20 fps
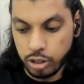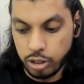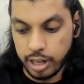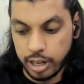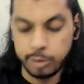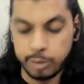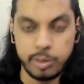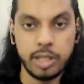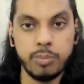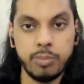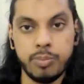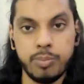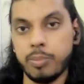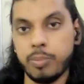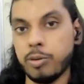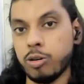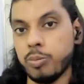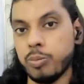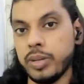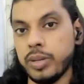You're expecting
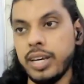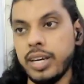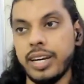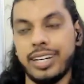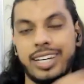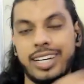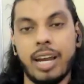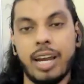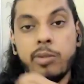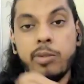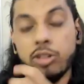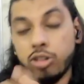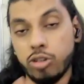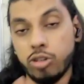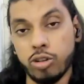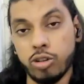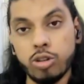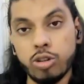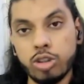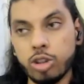people to be here. It can be
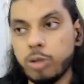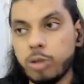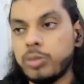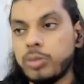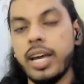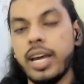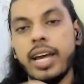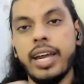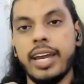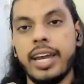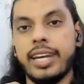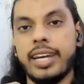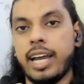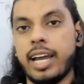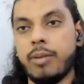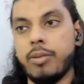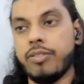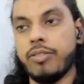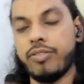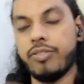0 shows, it
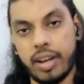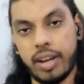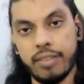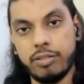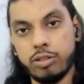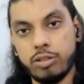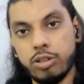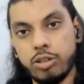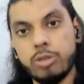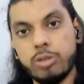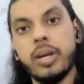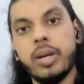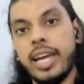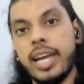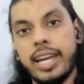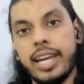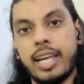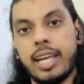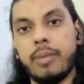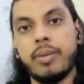can be 5 shows,
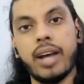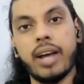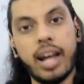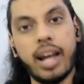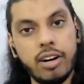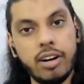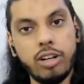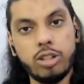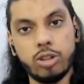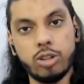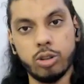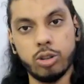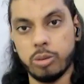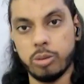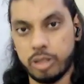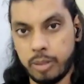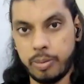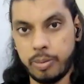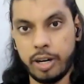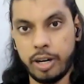it can be 100
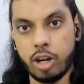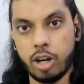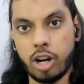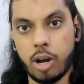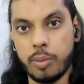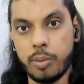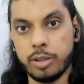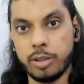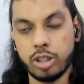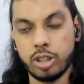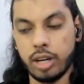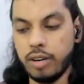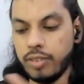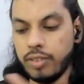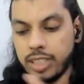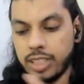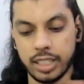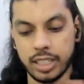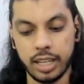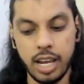shows, depending on how much you're
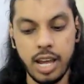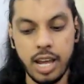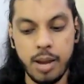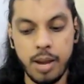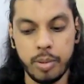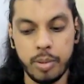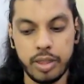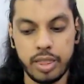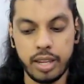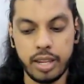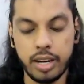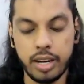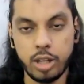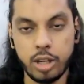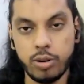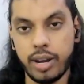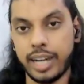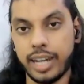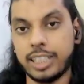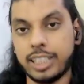investing. But then
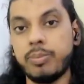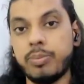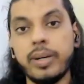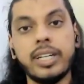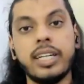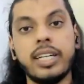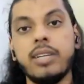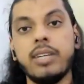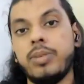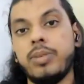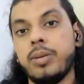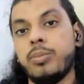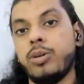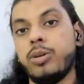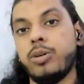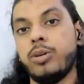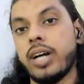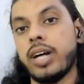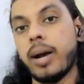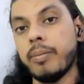you are expecting
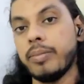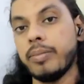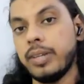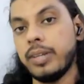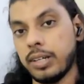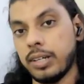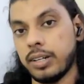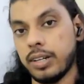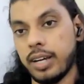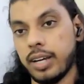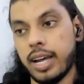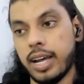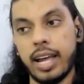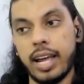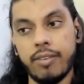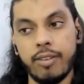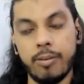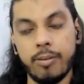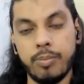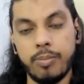people to come here,
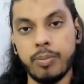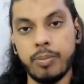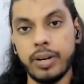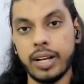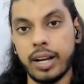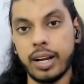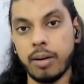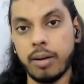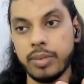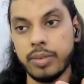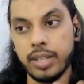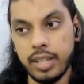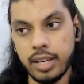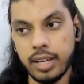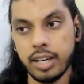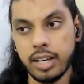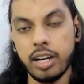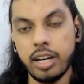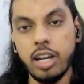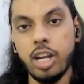and when people come
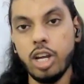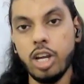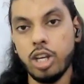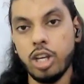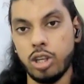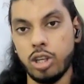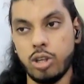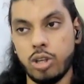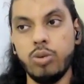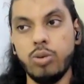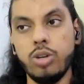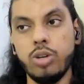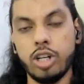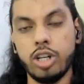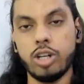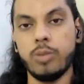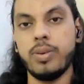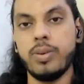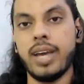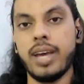here, you
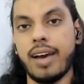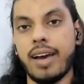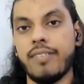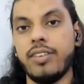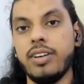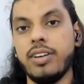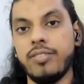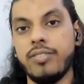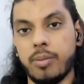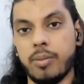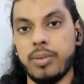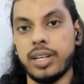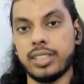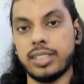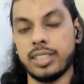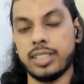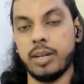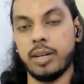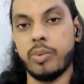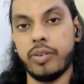need to be having webinar
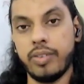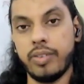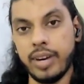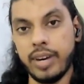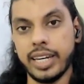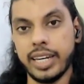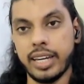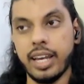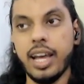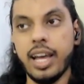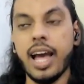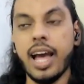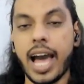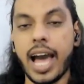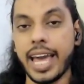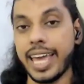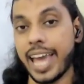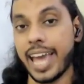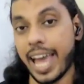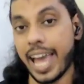script ready.
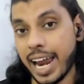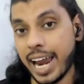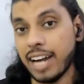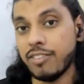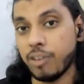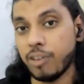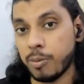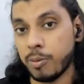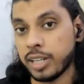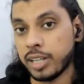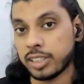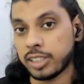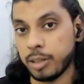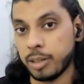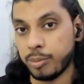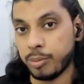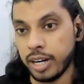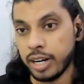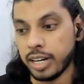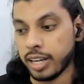I had webinar
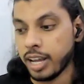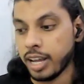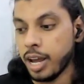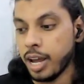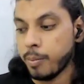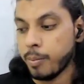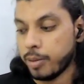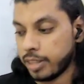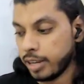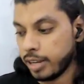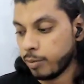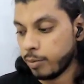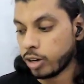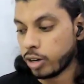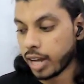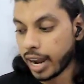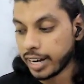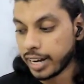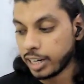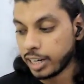script ready, but then
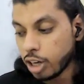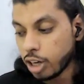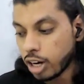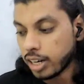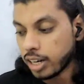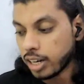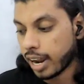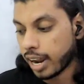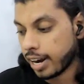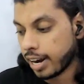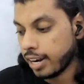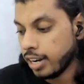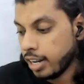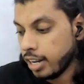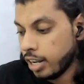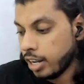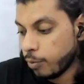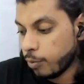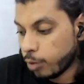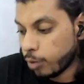what I did not had
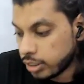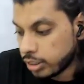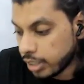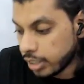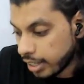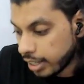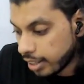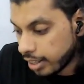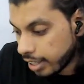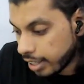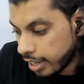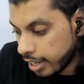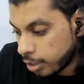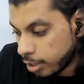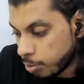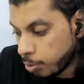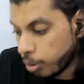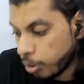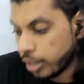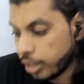was the
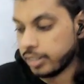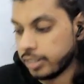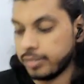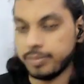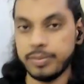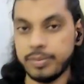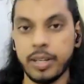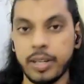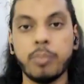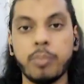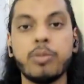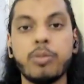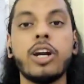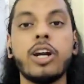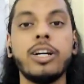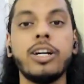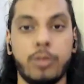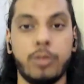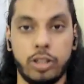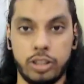8th point,
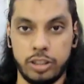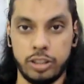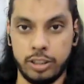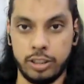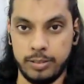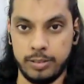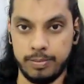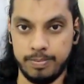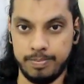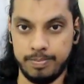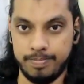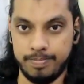product boxes.